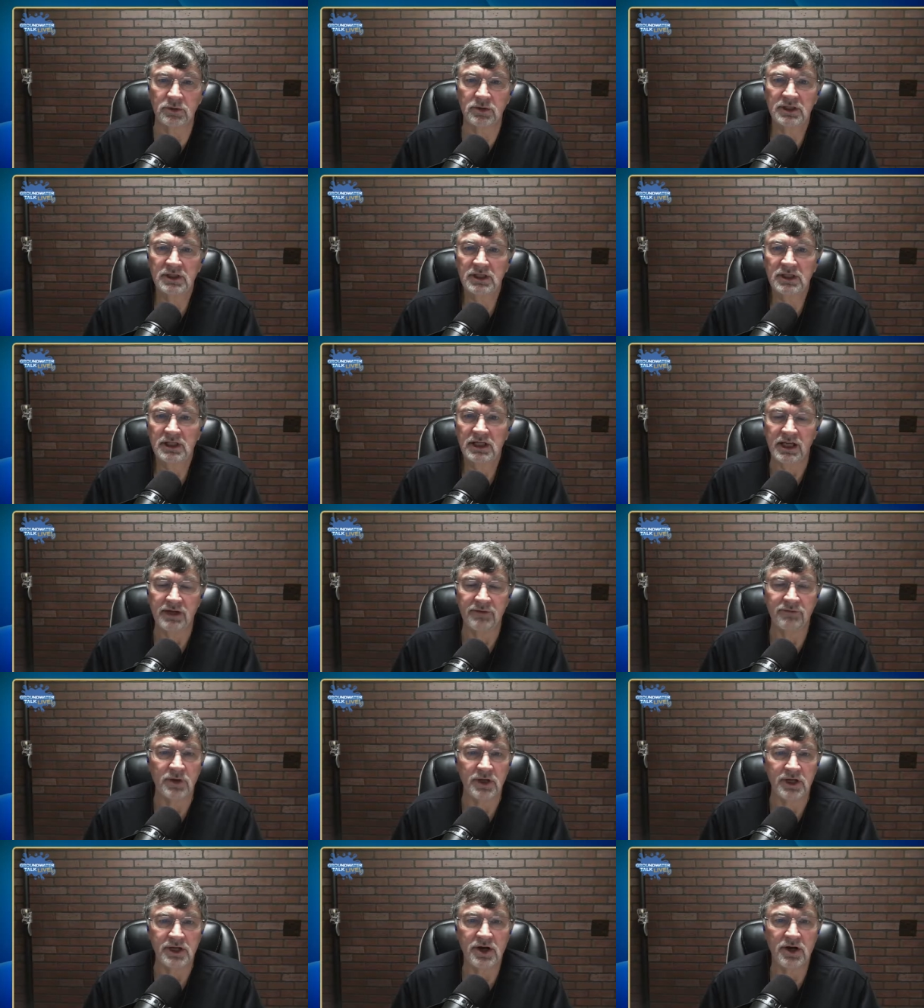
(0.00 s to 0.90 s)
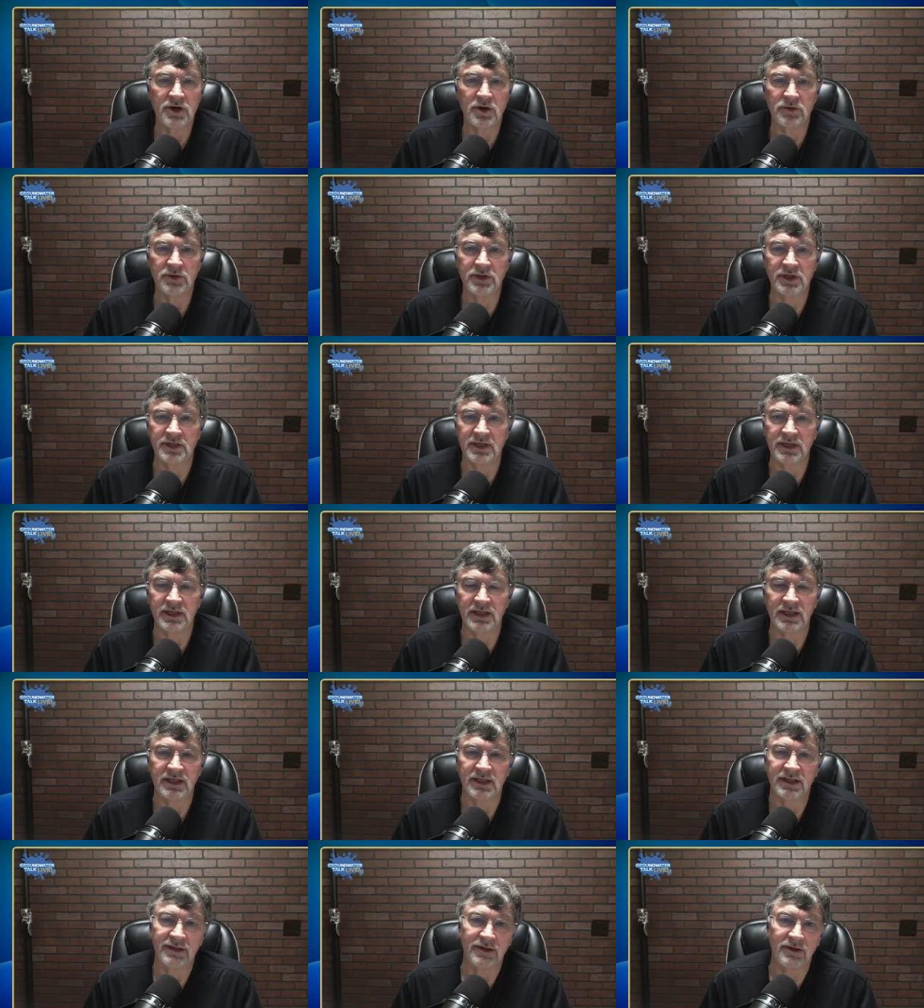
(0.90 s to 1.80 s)
So if we know
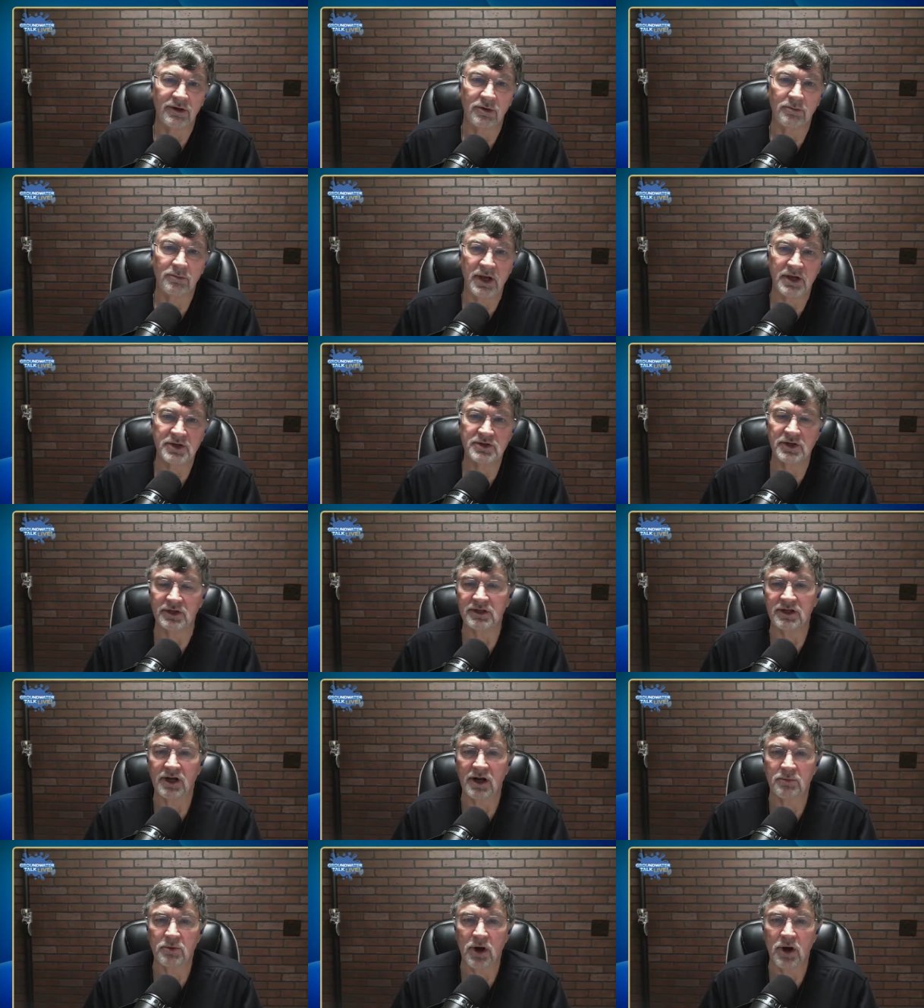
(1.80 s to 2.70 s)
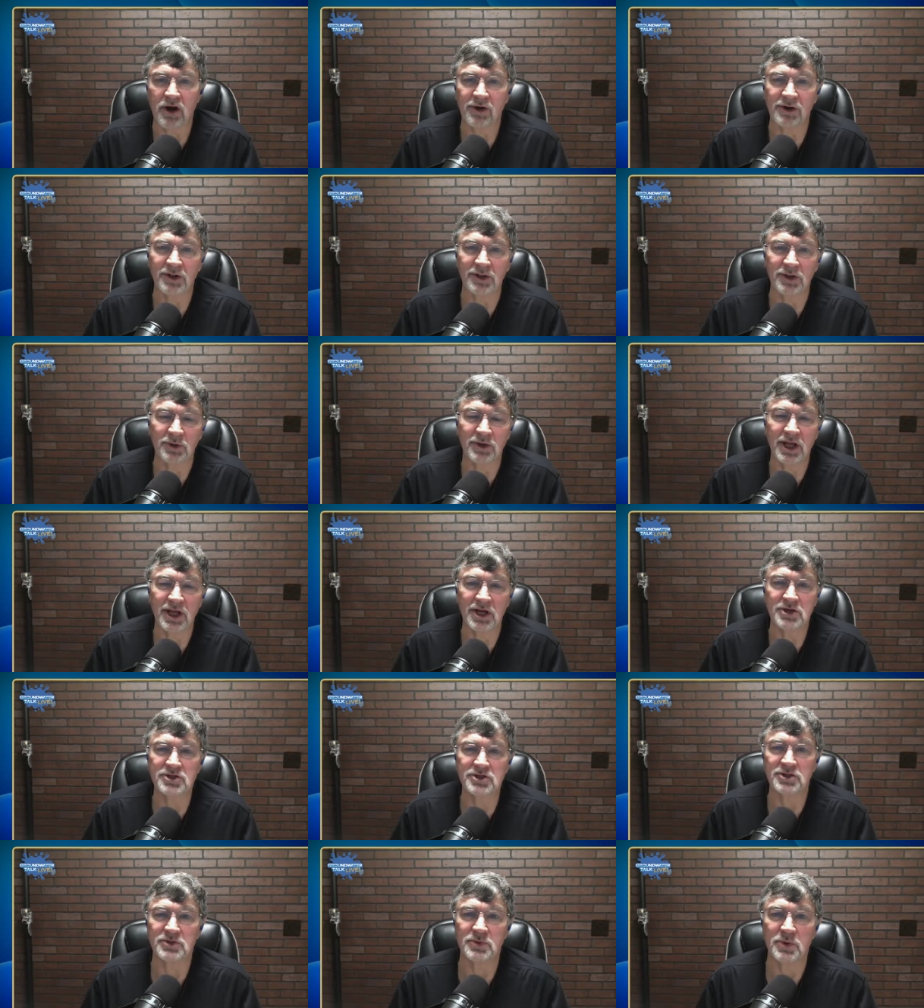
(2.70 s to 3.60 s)
that, you know, basically our priority
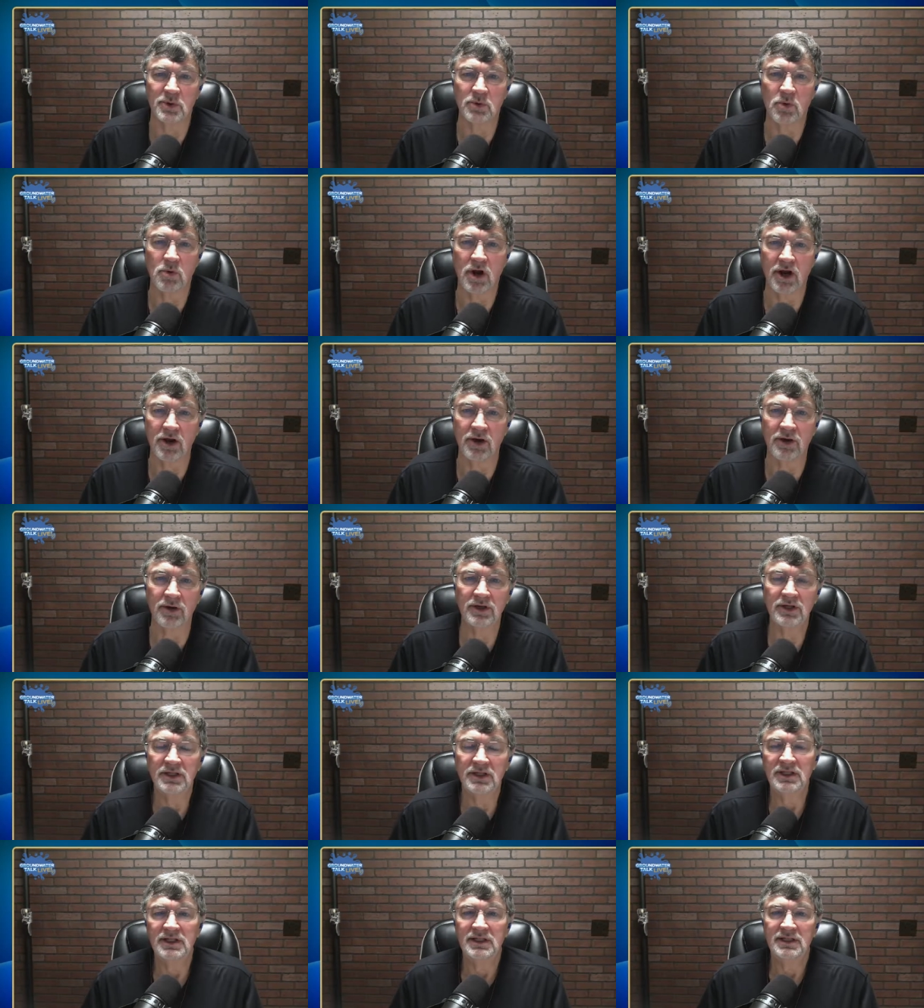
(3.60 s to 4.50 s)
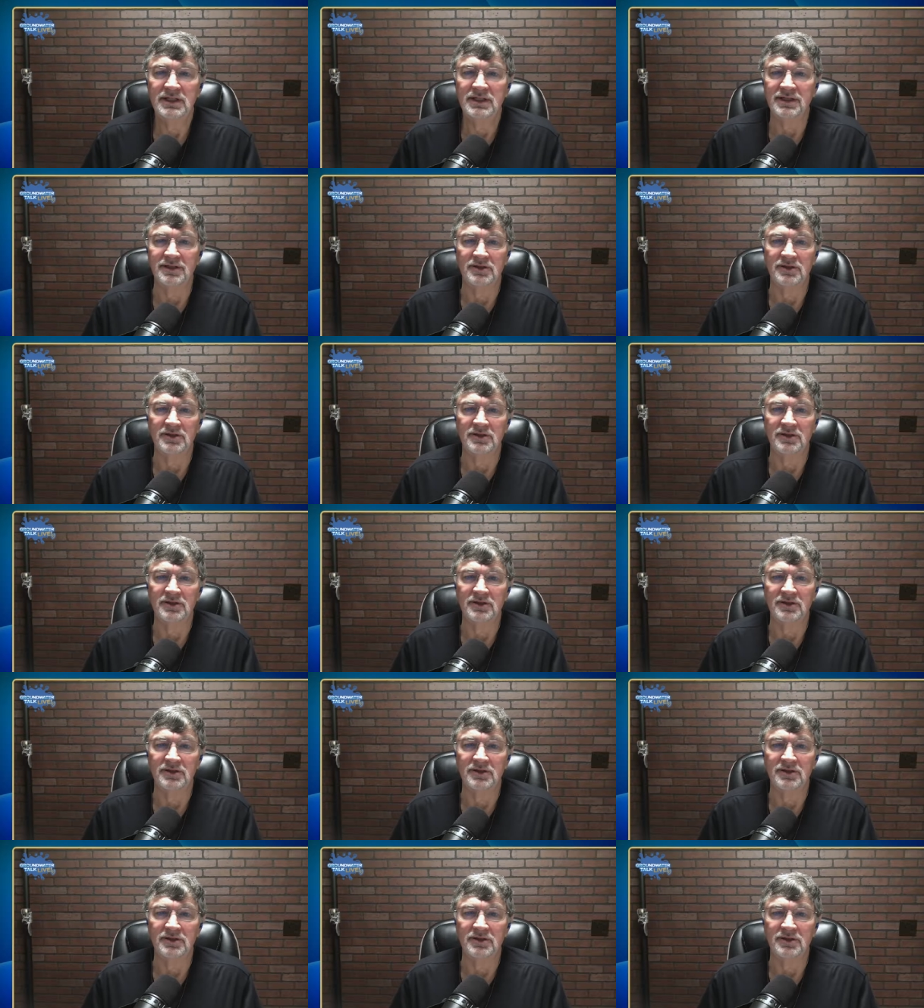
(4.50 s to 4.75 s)
locations require